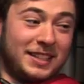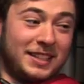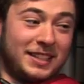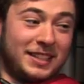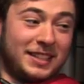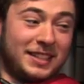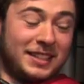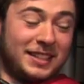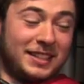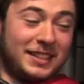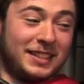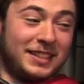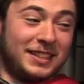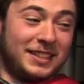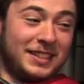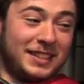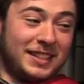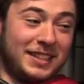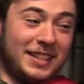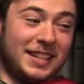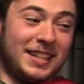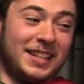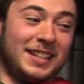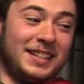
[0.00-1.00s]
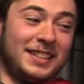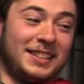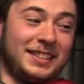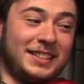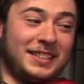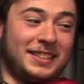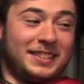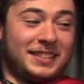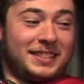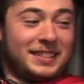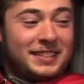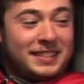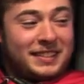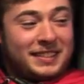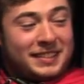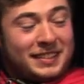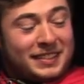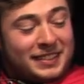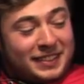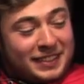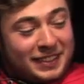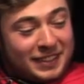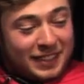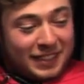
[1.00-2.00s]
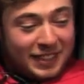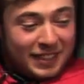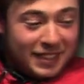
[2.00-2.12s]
No words are spoken by the person on screen.